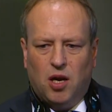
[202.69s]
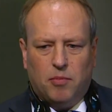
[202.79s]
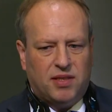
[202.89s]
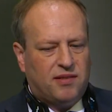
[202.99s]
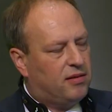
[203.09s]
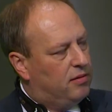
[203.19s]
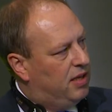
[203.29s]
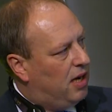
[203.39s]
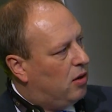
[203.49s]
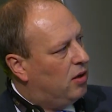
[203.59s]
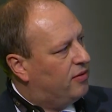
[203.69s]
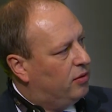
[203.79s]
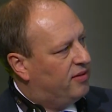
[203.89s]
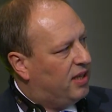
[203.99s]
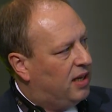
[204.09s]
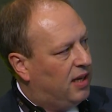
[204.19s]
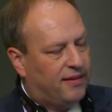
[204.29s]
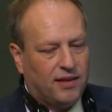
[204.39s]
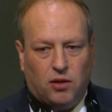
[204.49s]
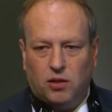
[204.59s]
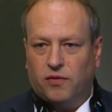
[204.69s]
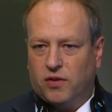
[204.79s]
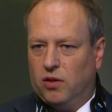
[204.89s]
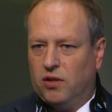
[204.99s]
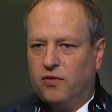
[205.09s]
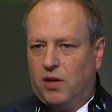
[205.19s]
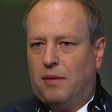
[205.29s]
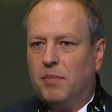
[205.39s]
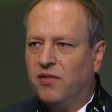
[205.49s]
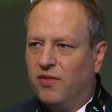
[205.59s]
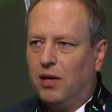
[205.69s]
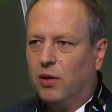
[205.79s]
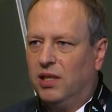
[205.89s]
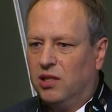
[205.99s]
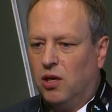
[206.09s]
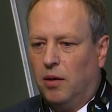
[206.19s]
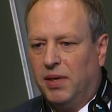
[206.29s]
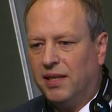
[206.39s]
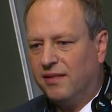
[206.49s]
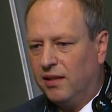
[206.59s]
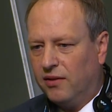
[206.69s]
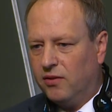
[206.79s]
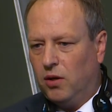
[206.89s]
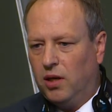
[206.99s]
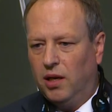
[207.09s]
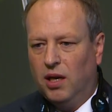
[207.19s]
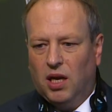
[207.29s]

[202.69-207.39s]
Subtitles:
but there are also satellites out, of course, for atmospherical topics and so on.